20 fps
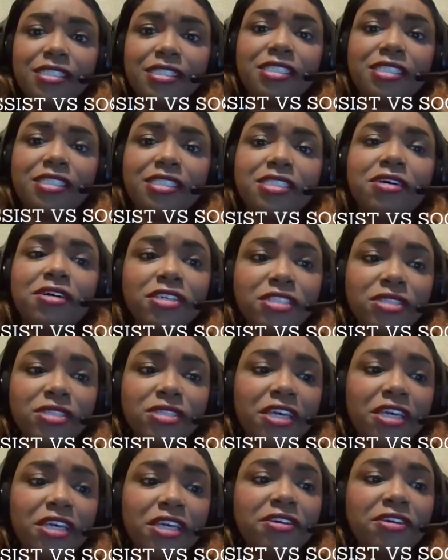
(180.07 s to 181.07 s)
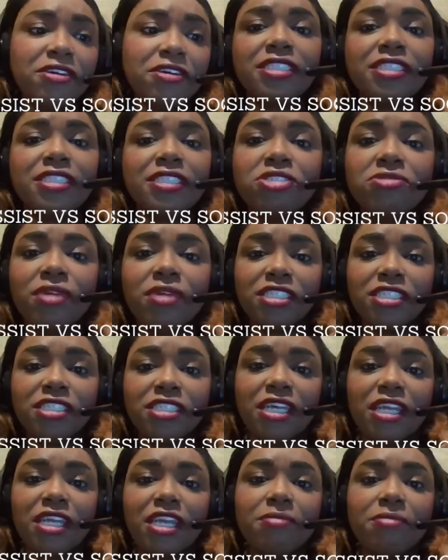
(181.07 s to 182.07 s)
So here's here's a situation
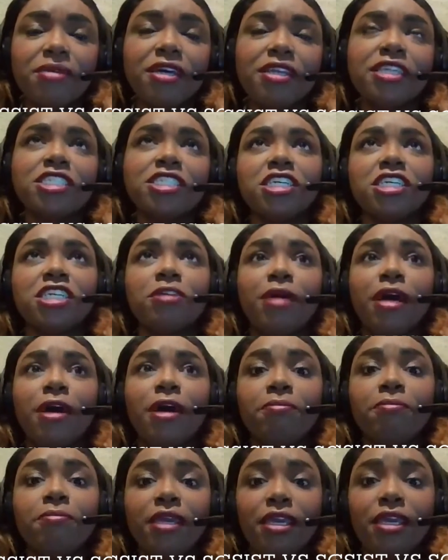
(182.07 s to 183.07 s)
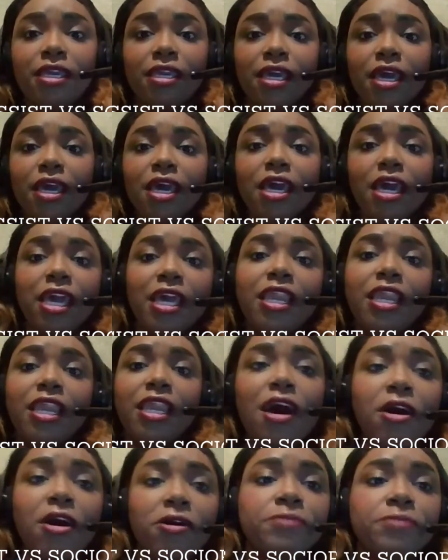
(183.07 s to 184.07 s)
that I'm going to share about me and
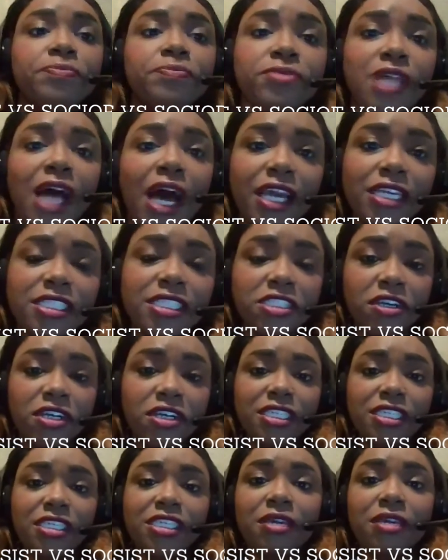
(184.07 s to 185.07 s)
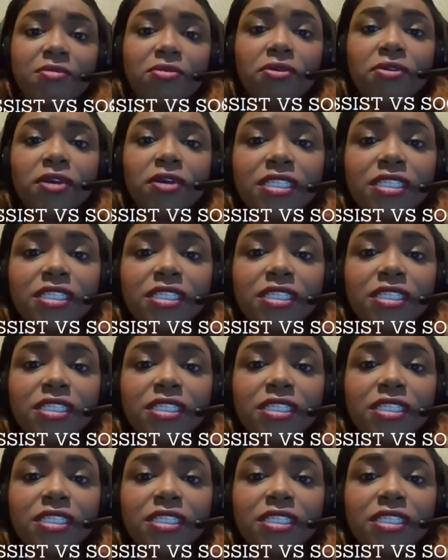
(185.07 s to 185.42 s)
how I started to get more